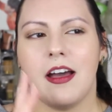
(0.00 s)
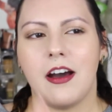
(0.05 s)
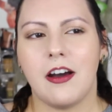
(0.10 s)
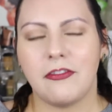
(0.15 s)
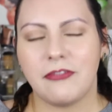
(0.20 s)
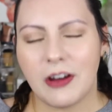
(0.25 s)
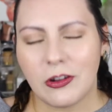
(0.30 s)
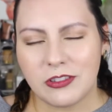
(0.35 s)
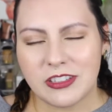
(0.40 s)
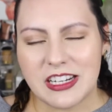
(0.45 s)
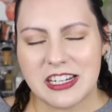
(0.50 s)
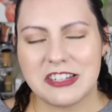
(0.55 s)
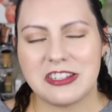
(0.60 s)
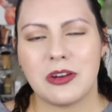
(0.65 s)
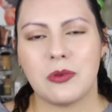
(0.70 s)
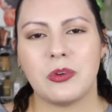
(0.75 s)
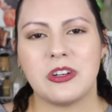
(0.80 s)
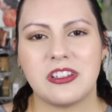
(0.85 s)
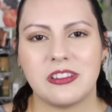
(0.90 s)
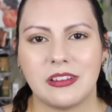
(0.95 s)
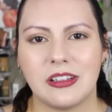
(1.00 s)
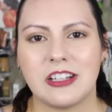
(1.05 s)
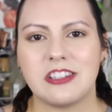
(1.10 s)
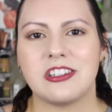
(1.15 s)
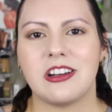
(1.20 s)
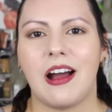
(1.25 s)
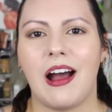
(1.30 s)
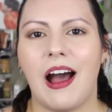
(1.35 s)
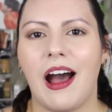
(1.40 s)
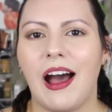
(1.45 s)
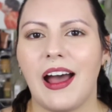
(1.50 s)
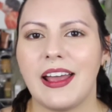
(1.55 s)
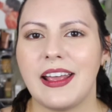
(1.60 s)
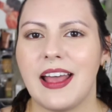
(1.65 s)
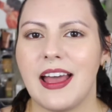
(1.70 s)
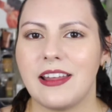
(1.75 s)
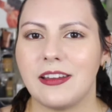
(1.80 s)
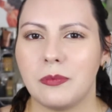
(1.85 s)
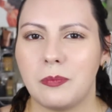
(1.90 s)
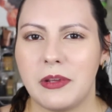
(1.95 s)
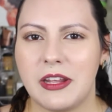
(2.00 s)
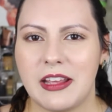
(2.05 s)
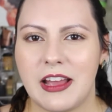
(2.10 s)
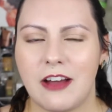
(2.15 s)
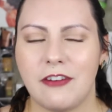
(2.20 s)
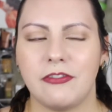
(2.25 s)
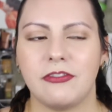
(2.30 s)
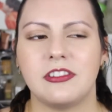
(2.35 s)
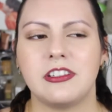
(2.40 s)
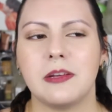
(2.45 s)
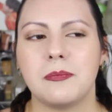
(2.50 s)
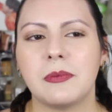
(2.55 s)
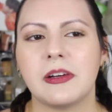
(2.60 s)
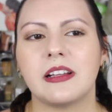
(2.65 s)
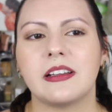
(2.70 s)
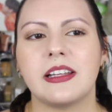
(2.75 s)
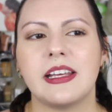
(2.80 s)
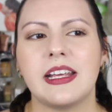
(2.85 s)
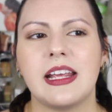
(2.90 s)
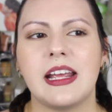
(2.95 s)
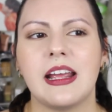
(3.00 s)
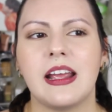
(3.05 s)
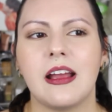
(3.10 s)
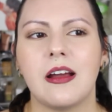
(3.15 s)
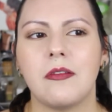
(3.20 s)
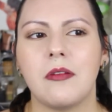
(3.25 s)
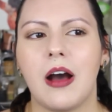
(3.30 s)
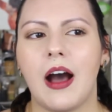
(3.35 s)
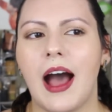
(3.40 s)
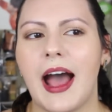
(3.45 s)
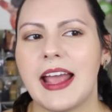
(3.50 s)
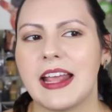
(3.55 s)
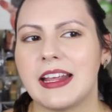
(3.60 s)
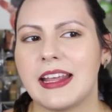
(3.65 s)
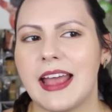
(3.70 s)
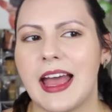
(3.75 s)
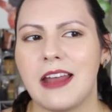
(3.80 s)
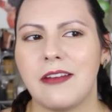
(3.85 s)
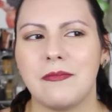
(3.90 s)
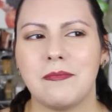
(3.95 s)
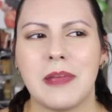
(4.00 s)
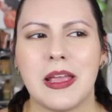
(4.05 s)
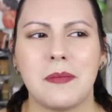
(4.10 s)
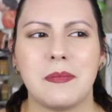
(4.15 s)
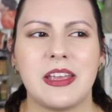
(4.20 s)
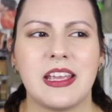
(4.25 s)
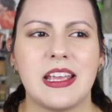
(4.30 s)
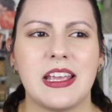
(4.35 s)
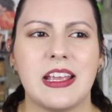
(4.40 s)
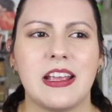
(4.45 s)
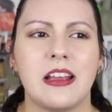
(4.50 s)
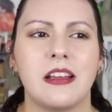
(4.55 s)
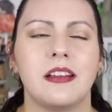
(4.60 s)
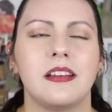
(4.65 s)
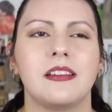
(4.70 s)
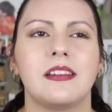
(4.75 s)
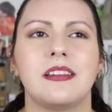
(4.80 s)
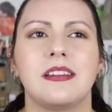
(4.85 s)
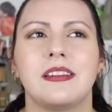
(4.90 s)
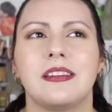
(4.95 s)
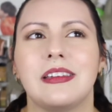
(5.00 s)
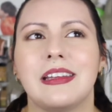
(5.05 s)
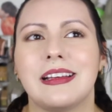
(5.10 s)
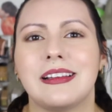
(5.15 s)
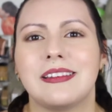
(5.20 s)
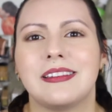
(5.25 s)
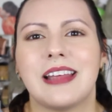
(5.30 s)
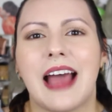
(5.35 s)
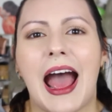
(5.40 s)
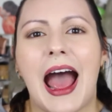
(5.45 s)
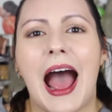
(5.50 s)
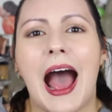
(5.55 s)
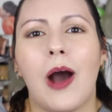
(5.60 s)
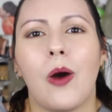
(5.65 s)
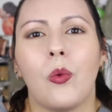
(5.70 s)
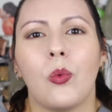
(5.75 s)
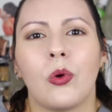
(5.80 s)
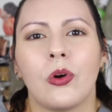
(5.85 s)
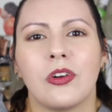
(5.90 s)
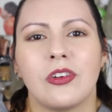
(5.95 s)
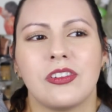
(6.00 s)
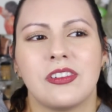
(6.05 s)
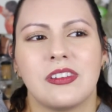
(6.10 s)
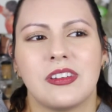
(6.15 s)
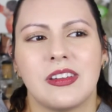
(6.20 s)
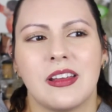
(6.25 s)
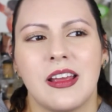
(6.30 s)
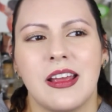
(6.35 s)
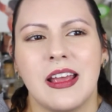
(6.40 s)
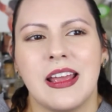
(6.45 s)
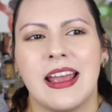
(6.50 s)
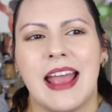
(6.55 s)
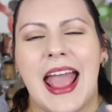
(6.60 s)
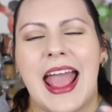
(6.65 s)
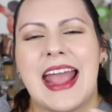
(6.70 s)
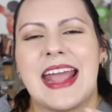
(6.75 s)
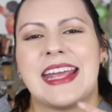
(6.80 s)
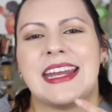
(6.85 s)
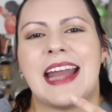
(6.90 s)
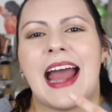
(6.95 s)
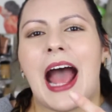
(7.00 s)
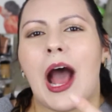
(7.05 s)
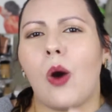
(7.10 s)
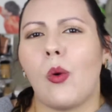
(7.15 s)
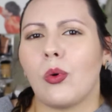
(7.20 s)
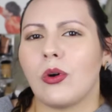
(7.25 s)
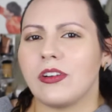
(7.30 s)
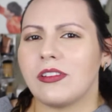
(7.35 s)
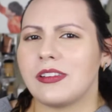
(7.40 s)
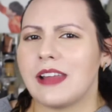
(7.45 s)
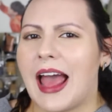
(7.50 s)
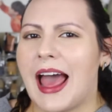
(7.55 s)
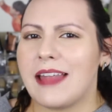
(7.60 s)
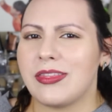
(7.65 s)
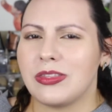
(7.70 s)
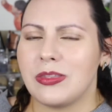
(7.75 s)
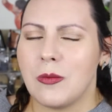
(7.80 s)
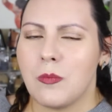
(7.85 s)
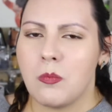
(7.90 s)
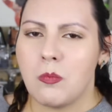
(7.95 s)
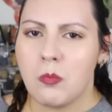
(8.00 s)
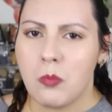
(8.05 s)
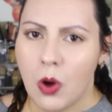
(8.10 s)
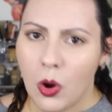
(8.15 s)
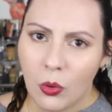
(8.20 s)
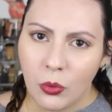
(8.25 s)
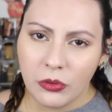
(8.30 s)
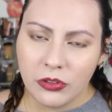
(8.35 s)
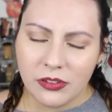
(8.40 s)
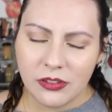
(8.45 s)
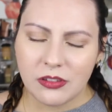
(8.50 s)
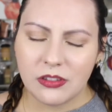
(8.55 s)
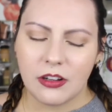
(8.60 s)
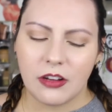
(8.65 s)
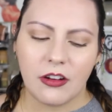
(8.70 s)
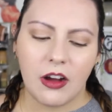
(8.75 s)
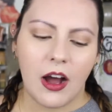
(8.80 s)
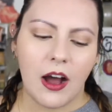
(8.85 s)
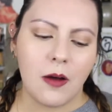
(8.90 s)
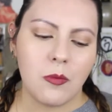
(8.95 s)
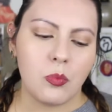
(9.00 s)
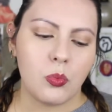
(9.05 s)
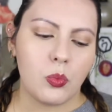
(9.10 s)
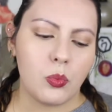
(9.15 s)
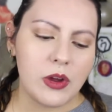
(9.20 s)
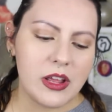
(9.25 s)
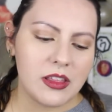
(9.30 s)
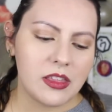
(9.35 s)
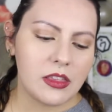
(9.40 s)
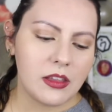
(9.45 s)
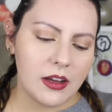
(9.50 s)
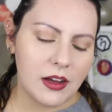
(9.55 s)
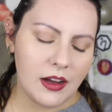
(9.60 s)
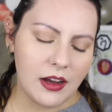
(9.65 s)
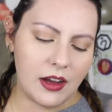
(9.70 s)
a foundation with such a high SPF. Typically, I get maybe 6 hours, 8 hours at the most with